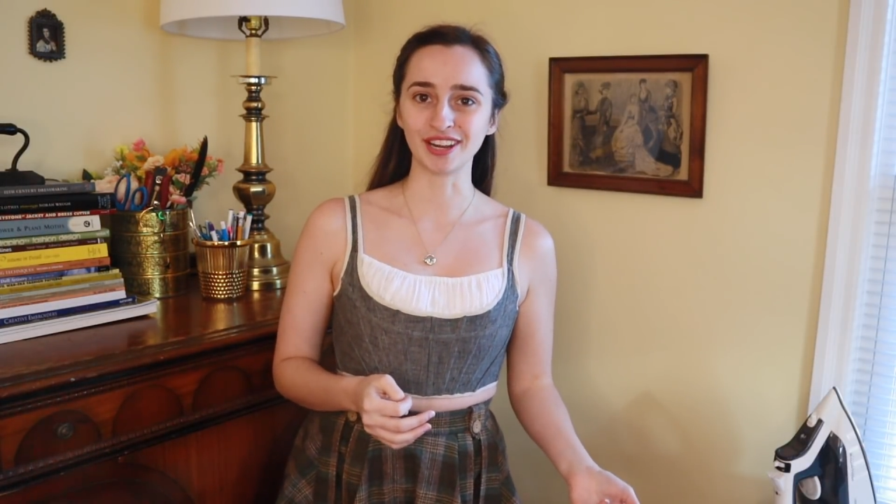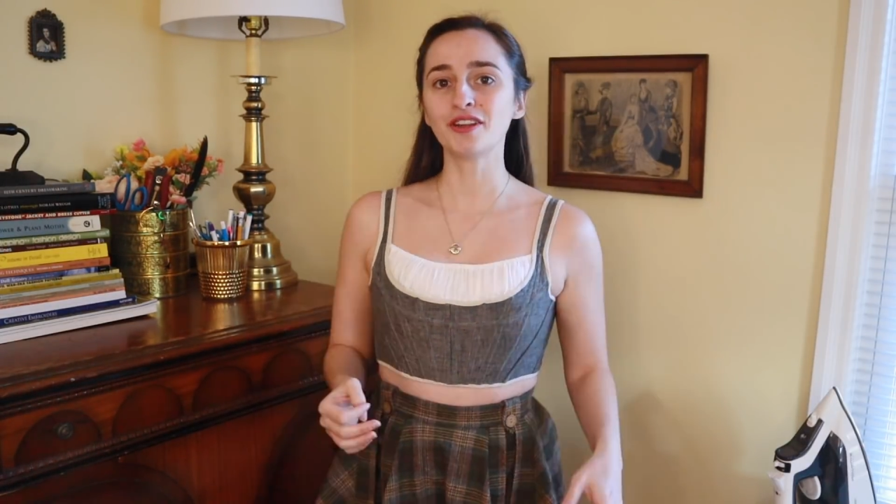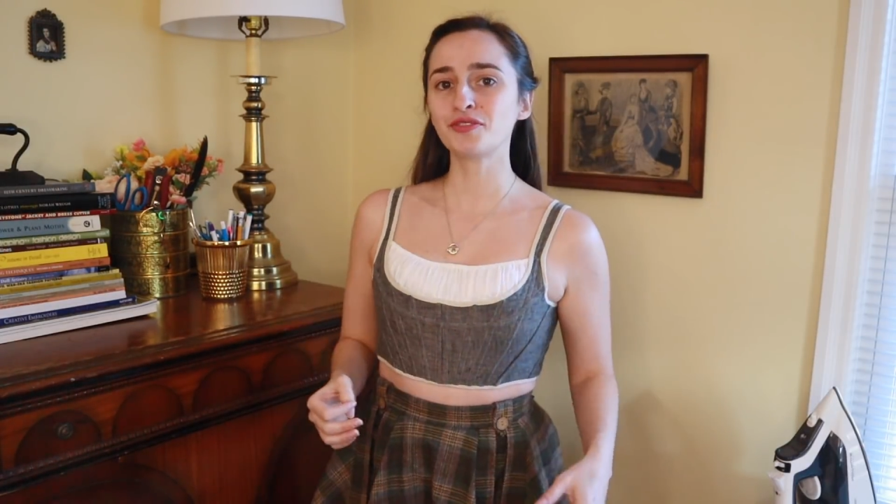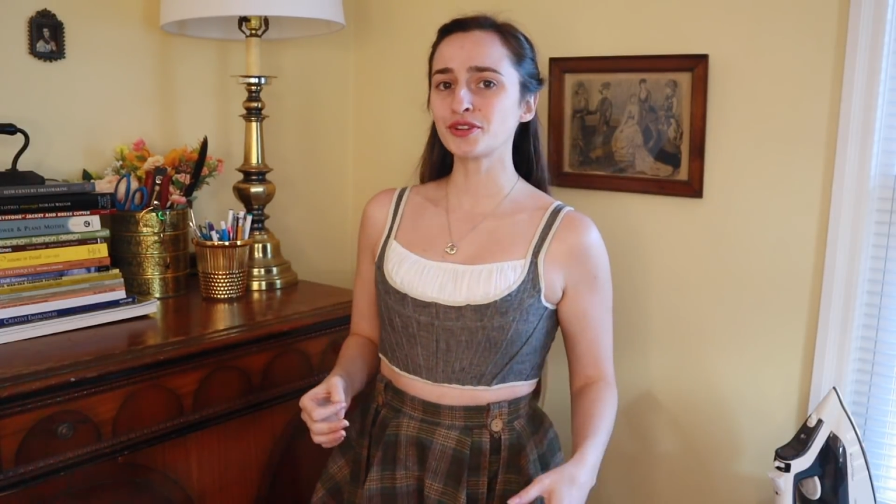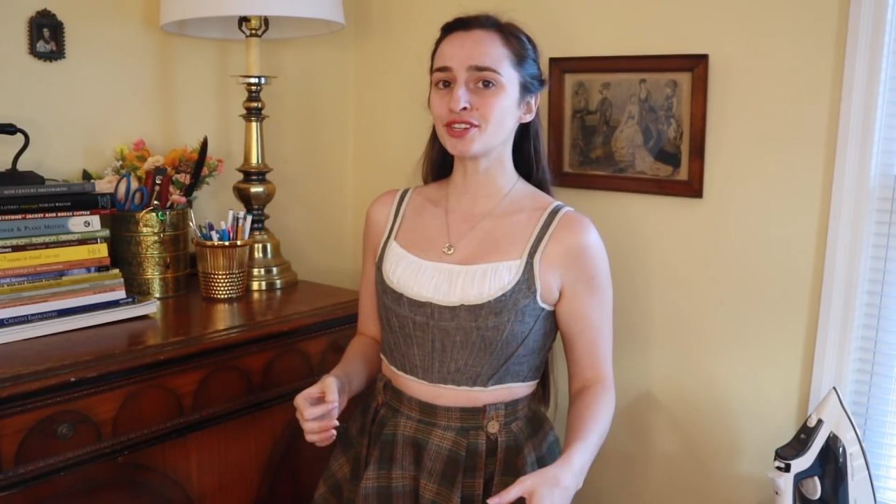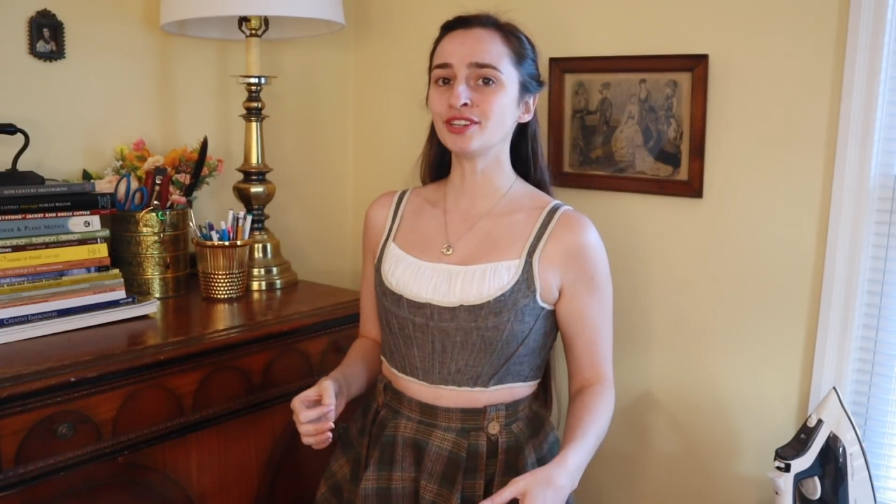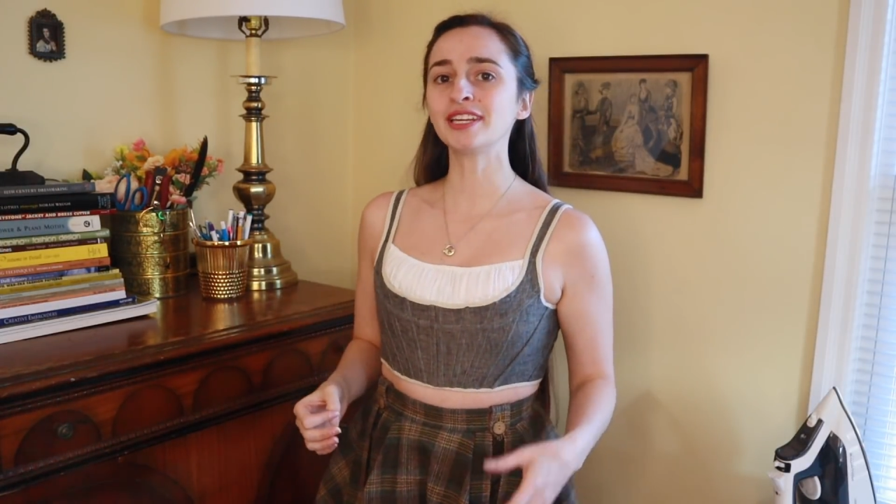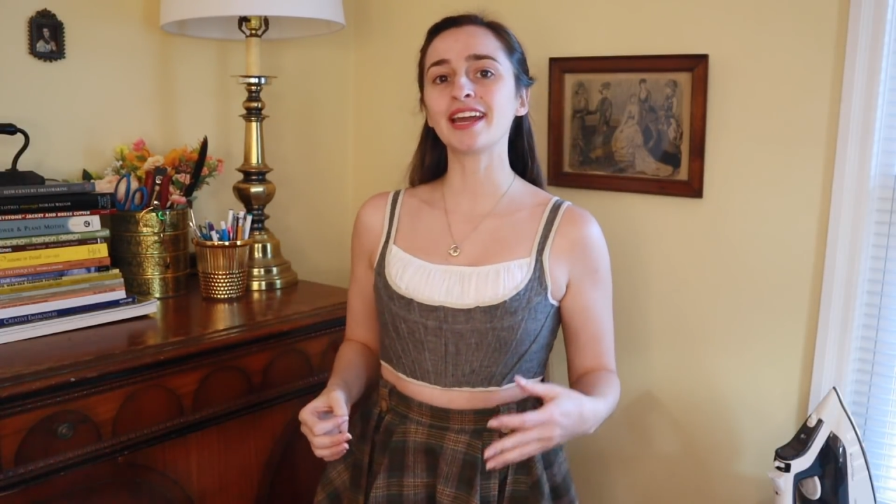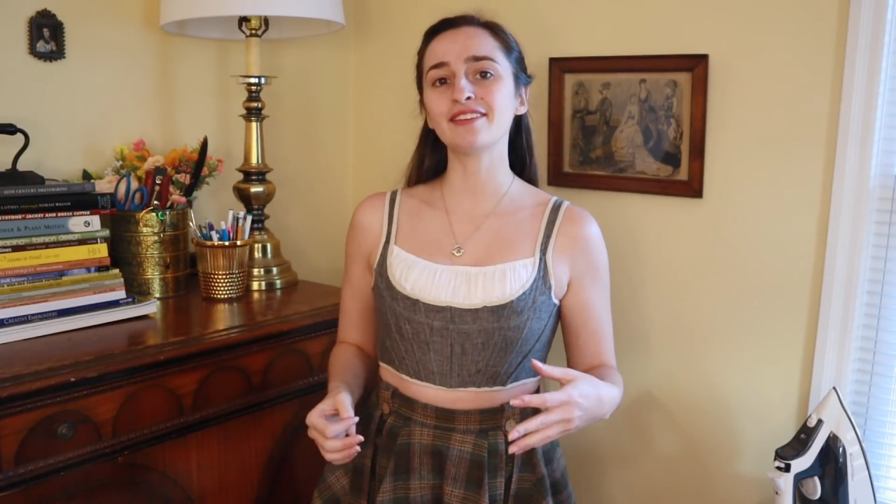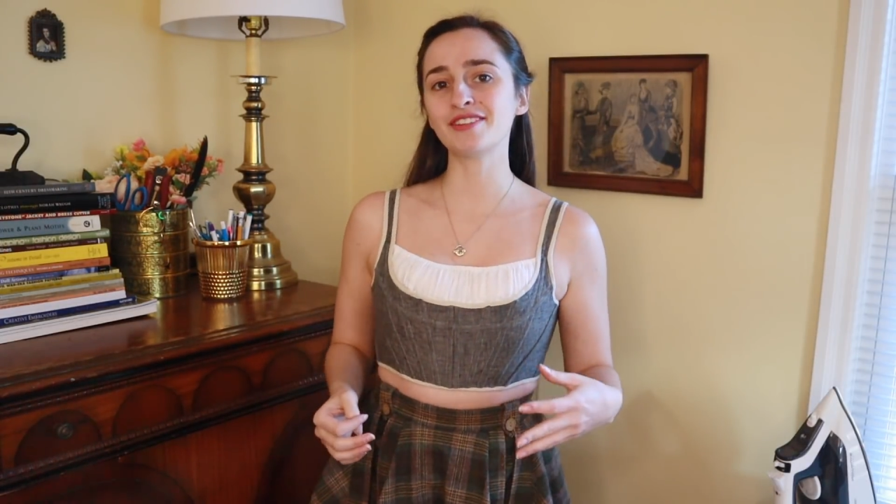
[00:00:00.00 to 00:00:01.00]
Unfortunately,
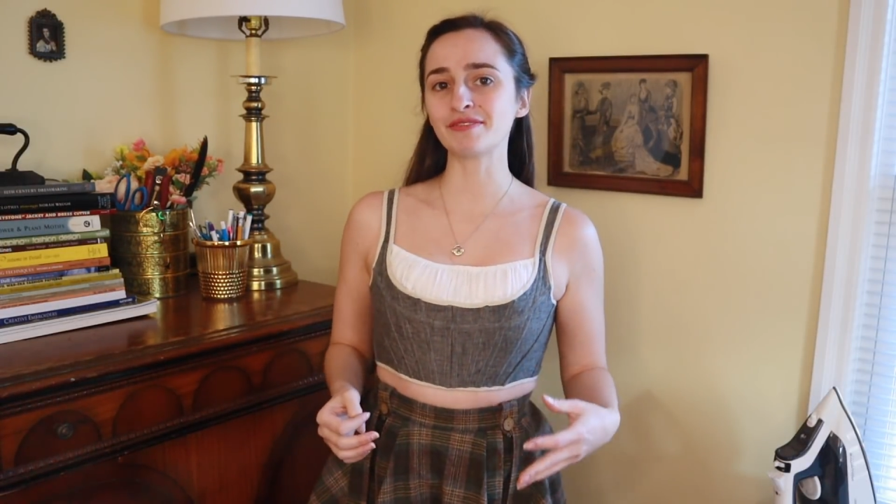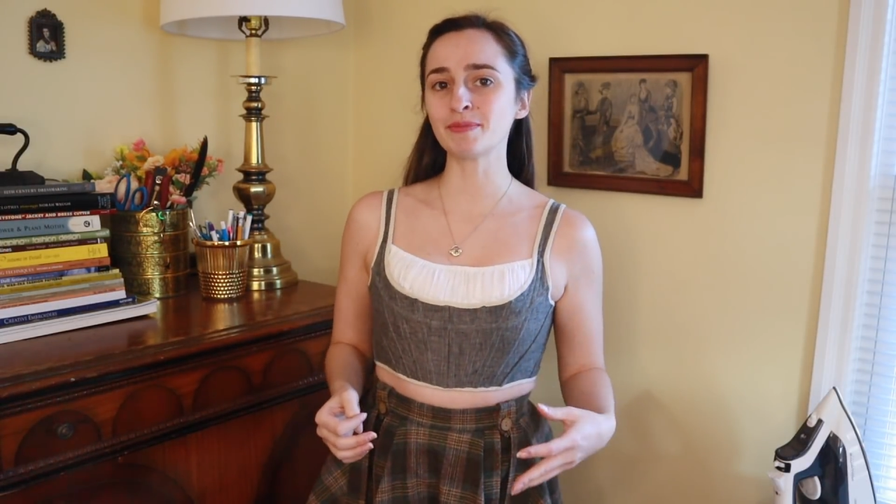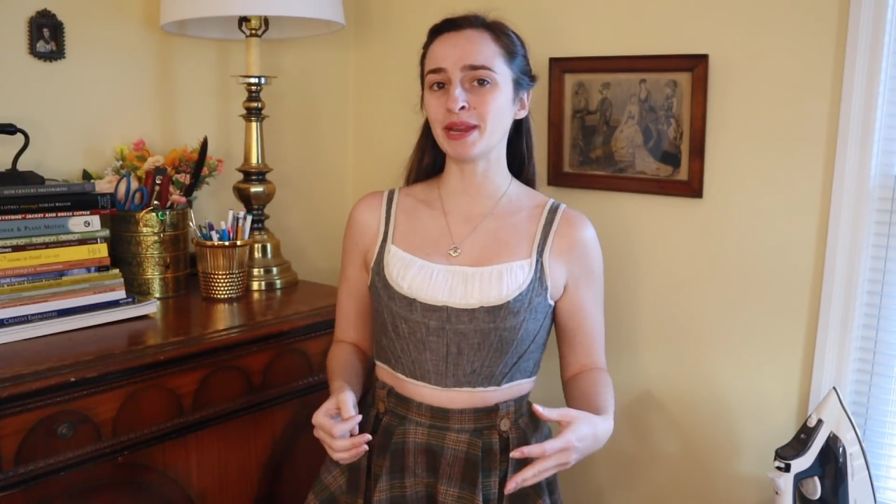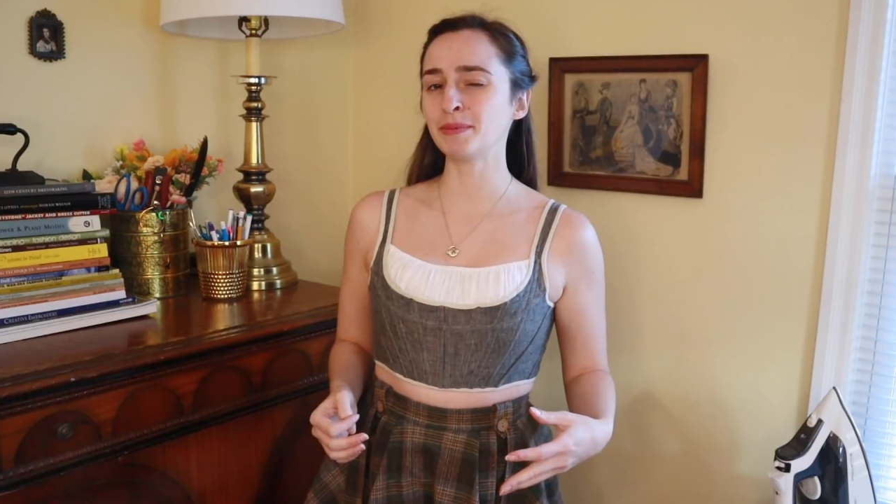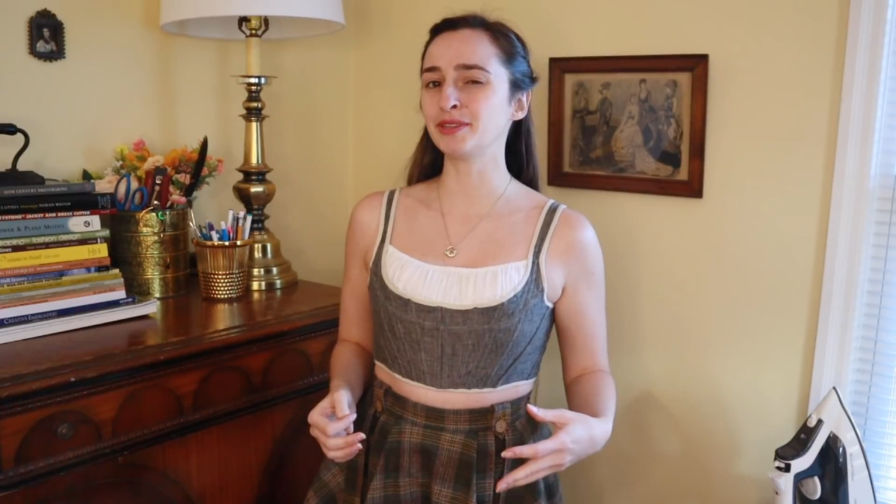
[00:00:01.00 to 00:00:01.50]
I have never been able